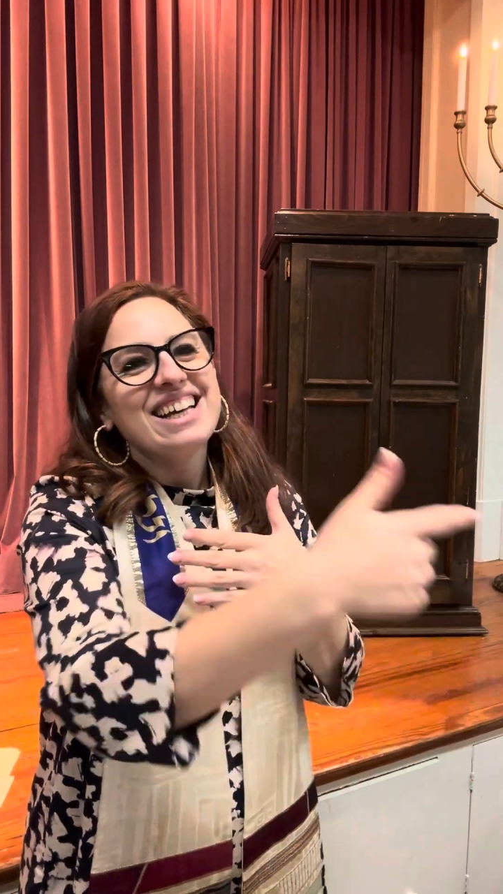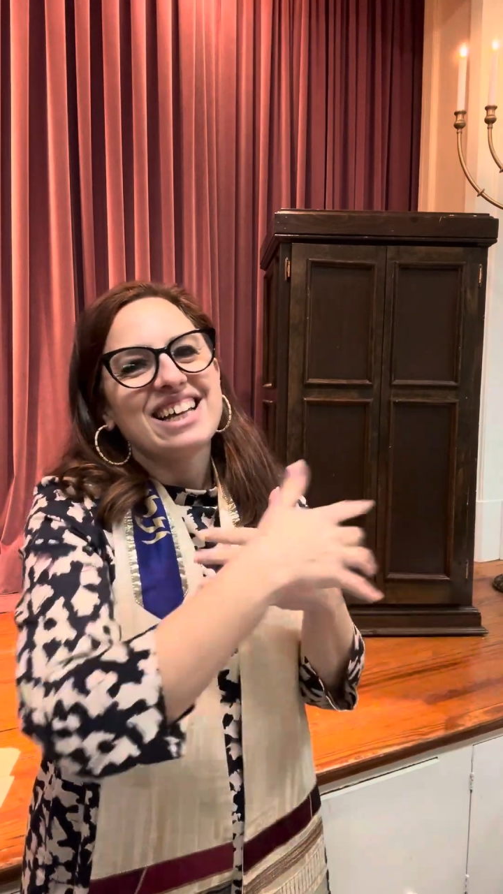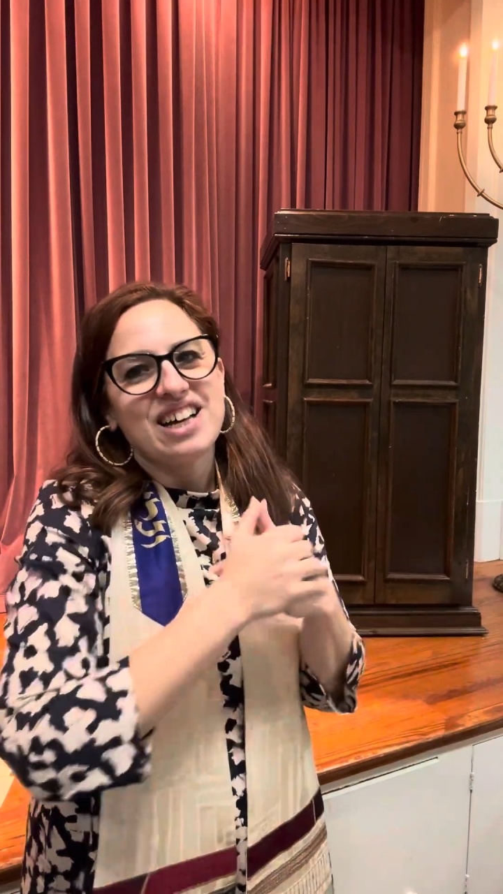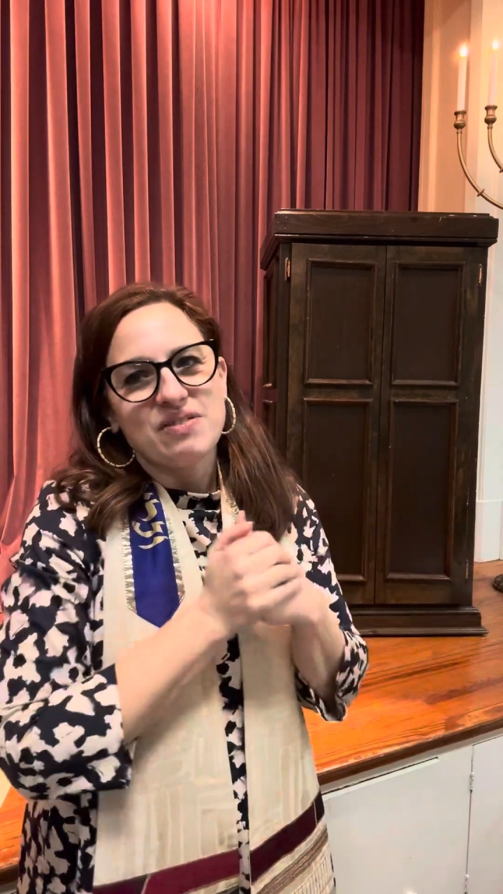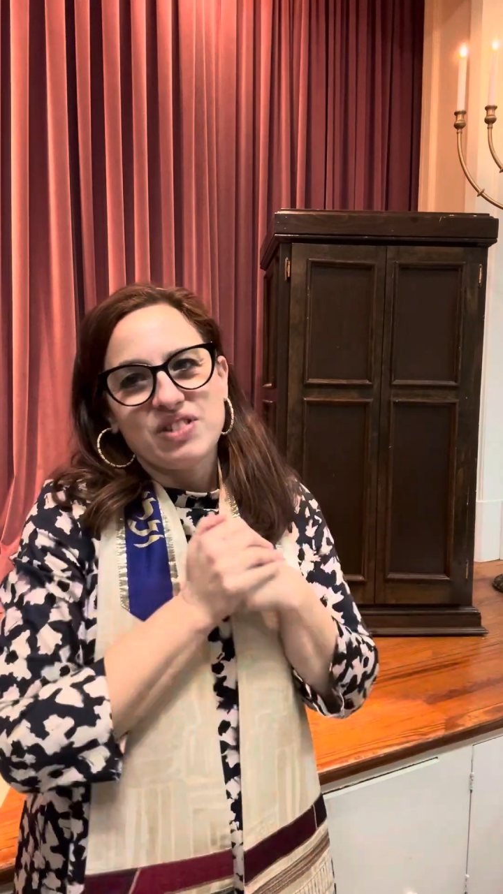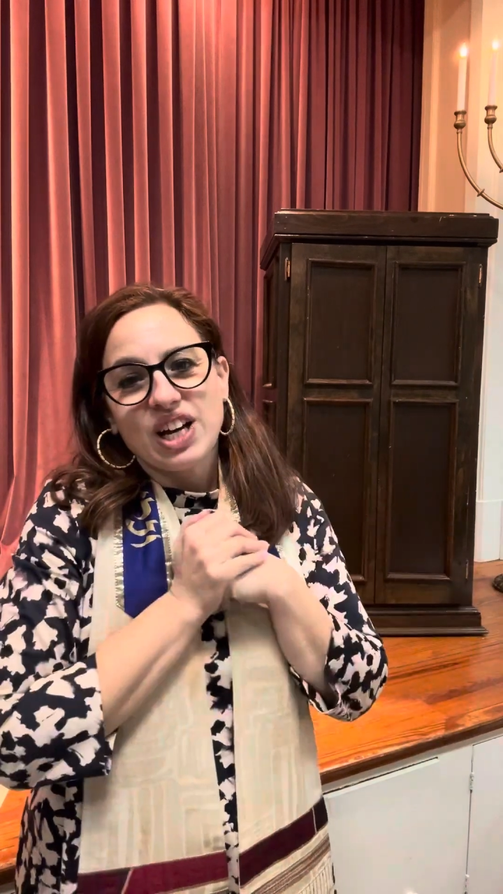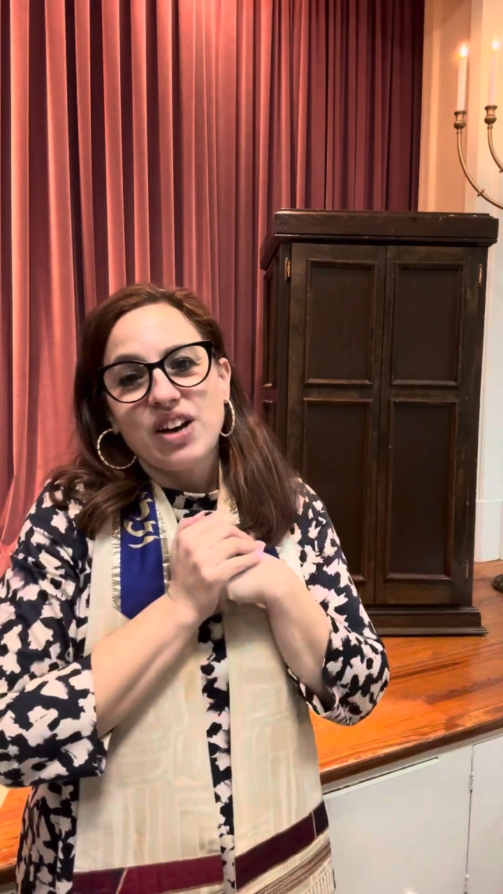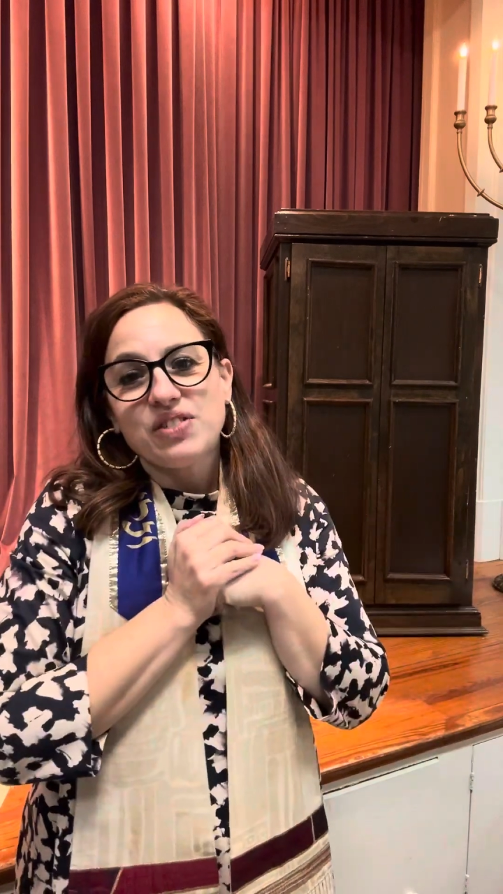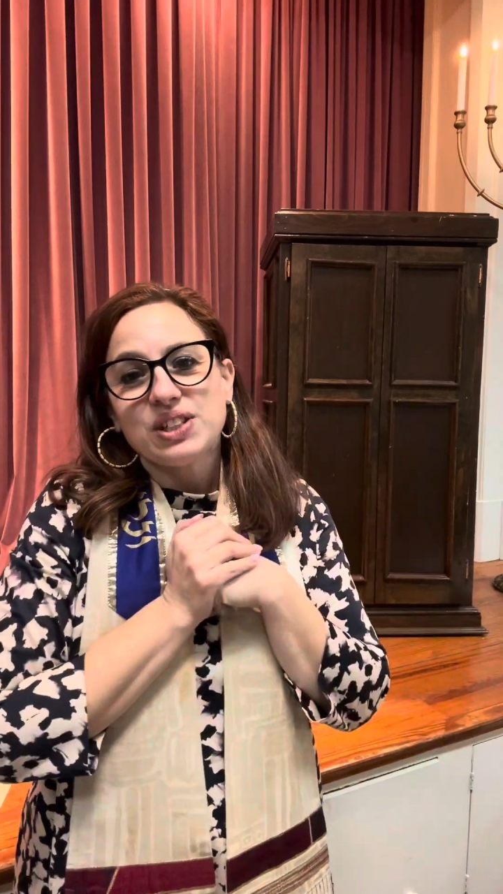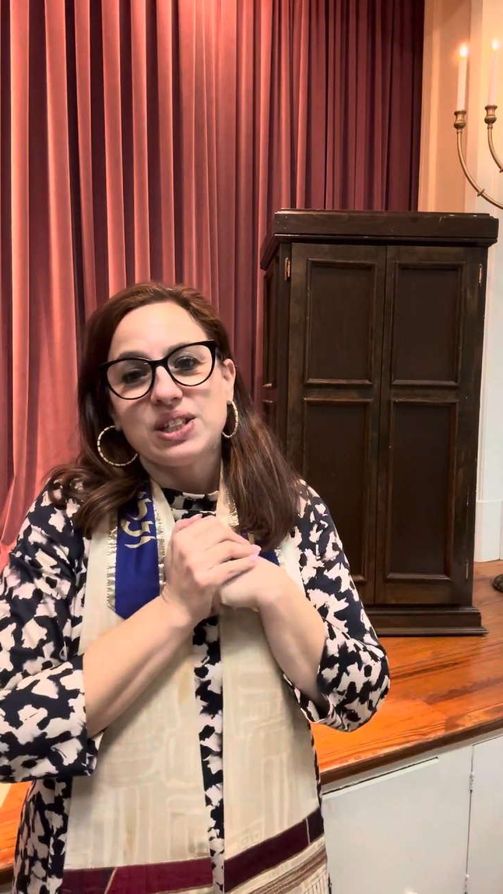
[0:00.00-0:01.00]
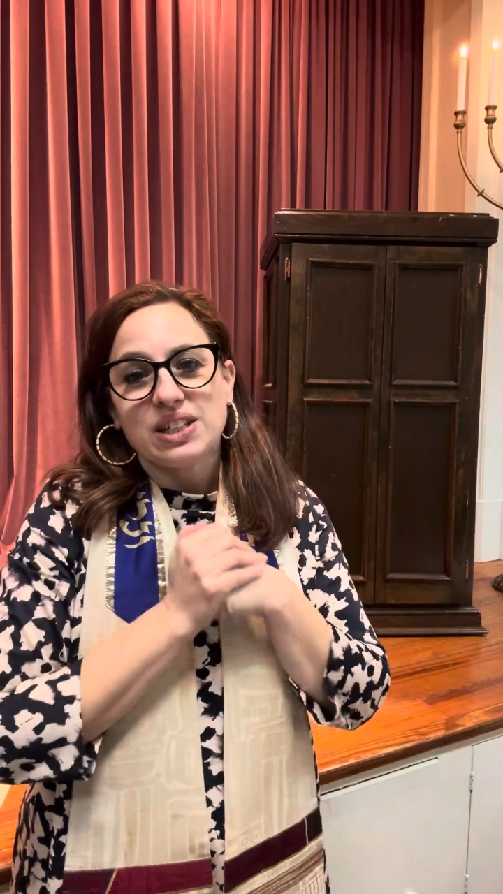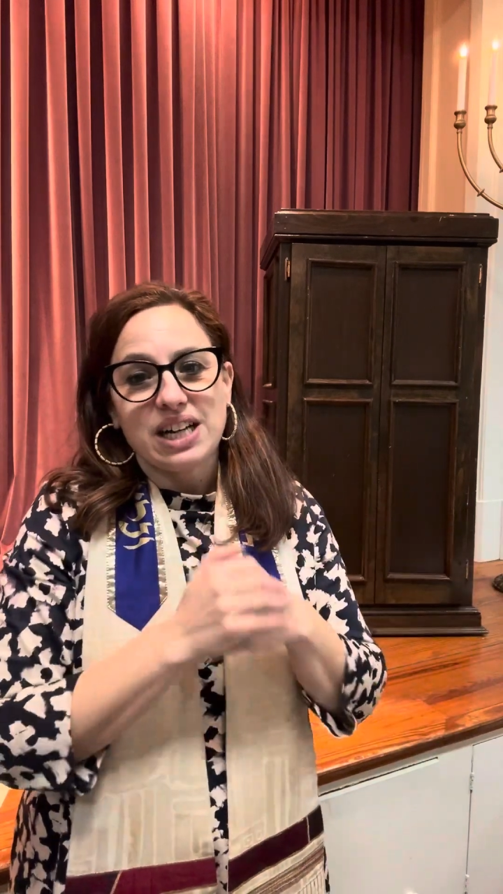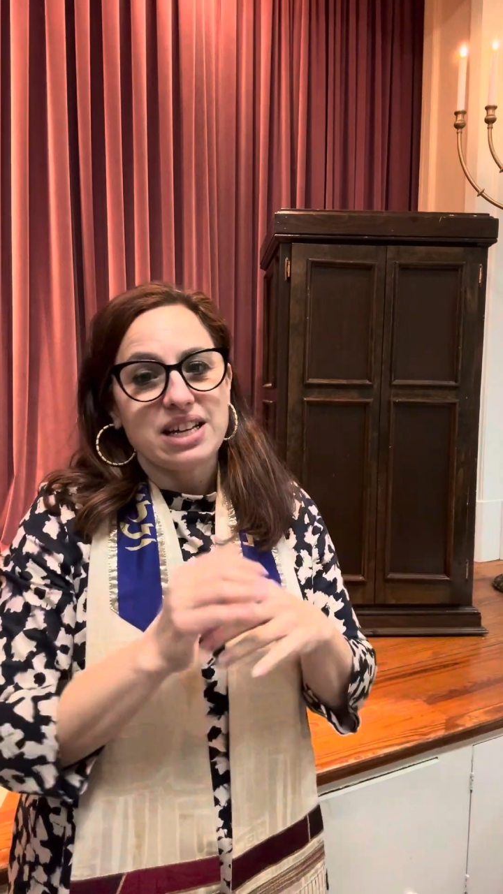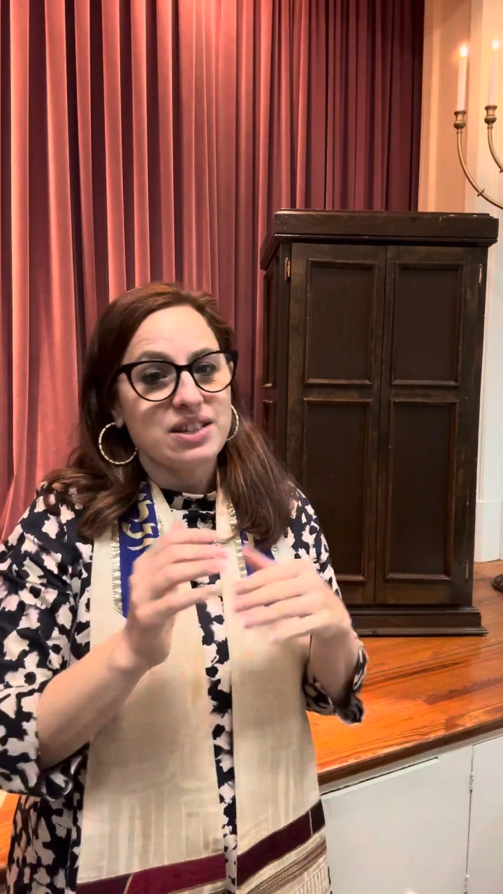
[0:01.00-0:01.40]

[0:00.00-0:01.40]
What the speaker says: the governor, as